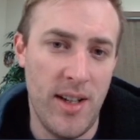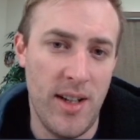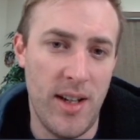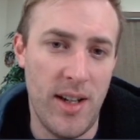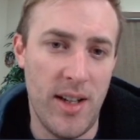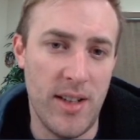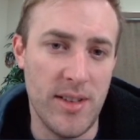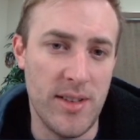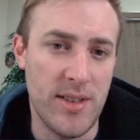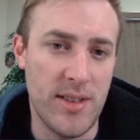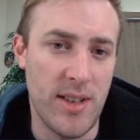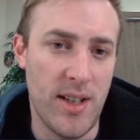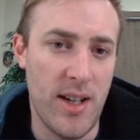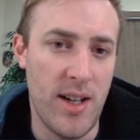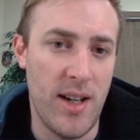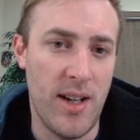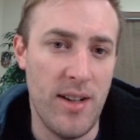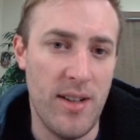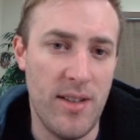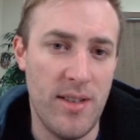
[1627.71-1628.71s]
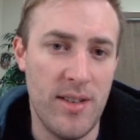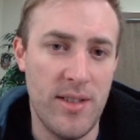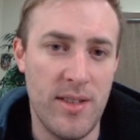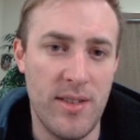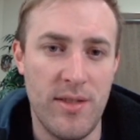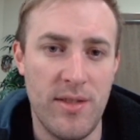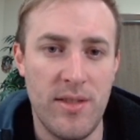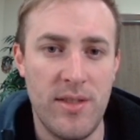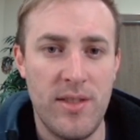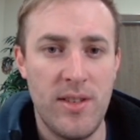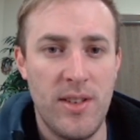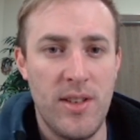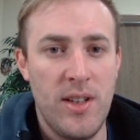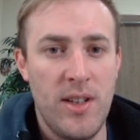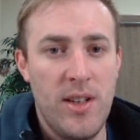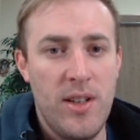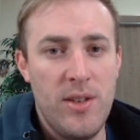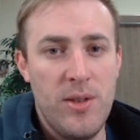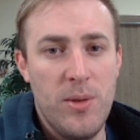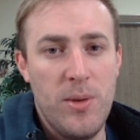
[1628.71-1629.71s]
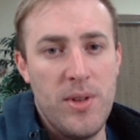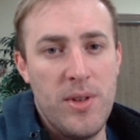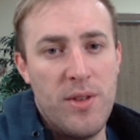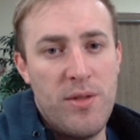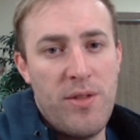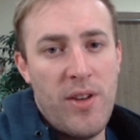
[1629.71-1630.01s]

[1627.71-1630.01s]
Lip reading: is doing the